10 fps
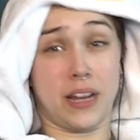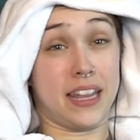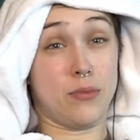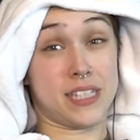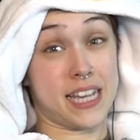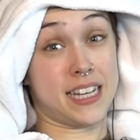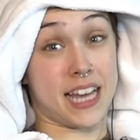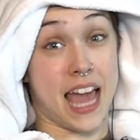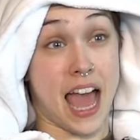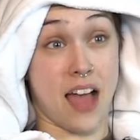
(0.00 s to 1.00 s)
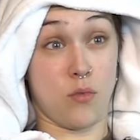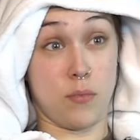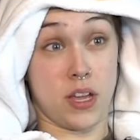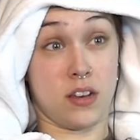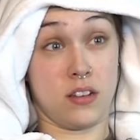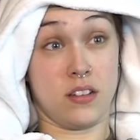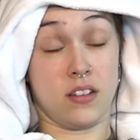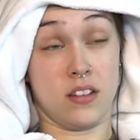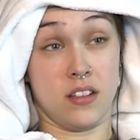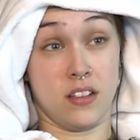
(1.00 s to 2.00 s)
really was into Catwoman.
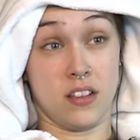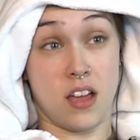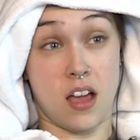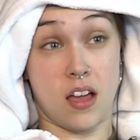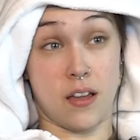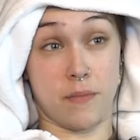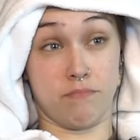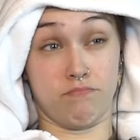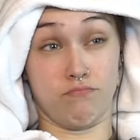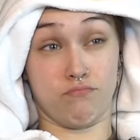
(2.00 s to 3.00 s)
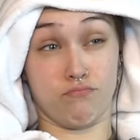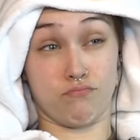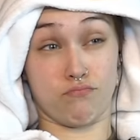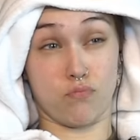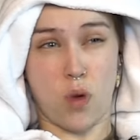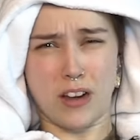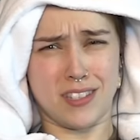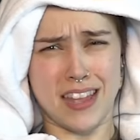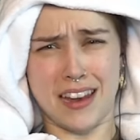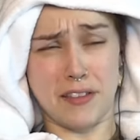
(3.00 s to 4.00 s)
Um,
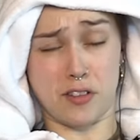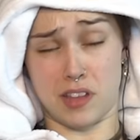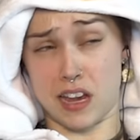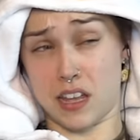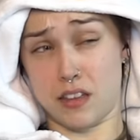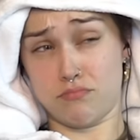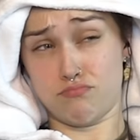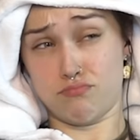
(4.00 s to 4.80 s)
where's that other lady?